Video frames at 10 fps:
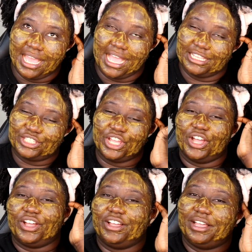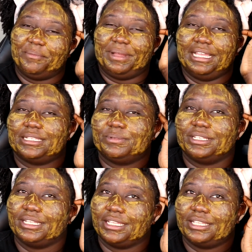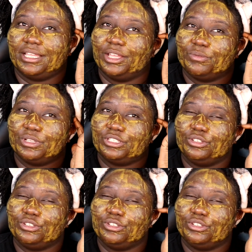I saw my husband was